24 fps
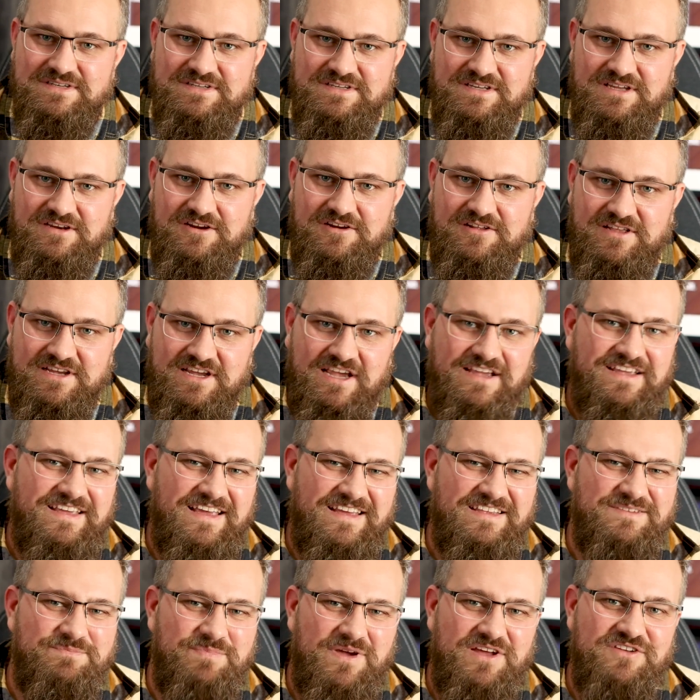you know, like a
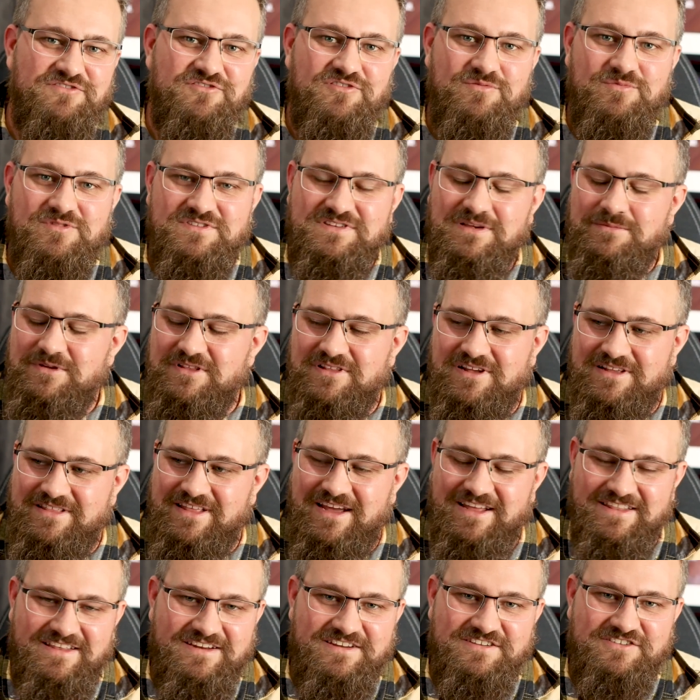guest bedroom or something like
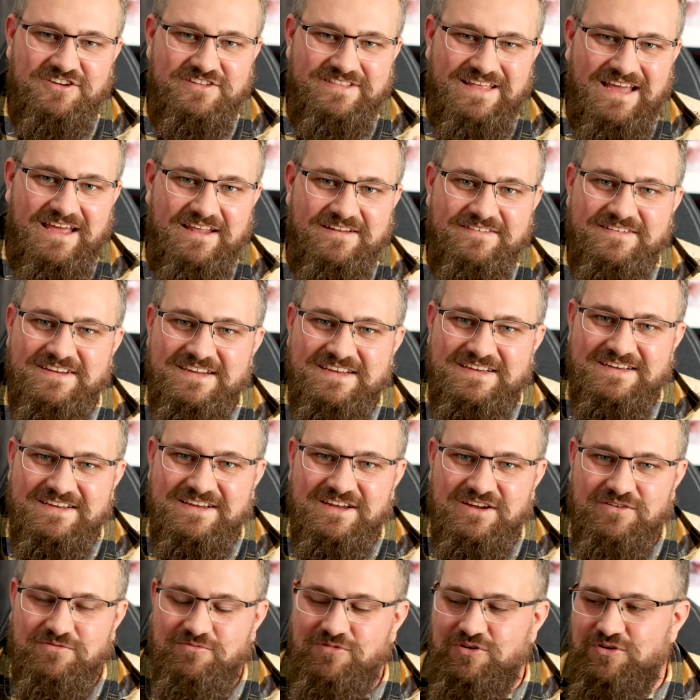that. They just got that
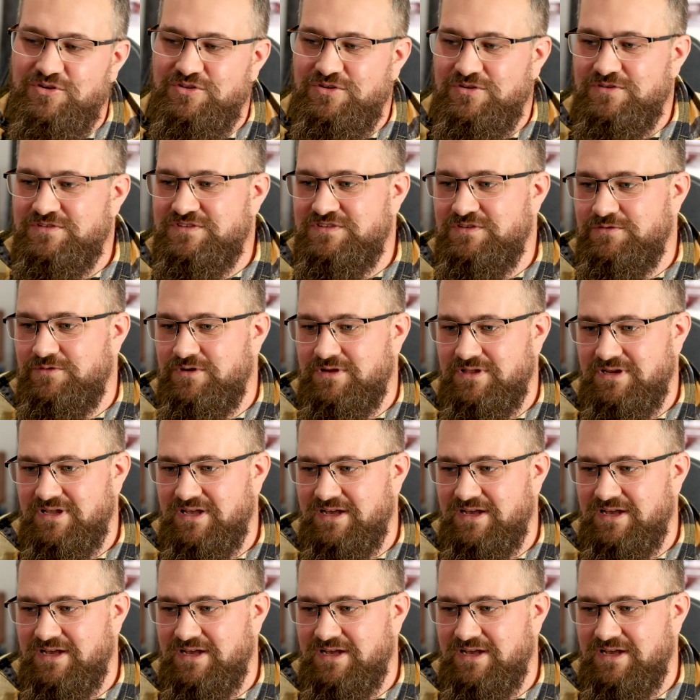real look to it.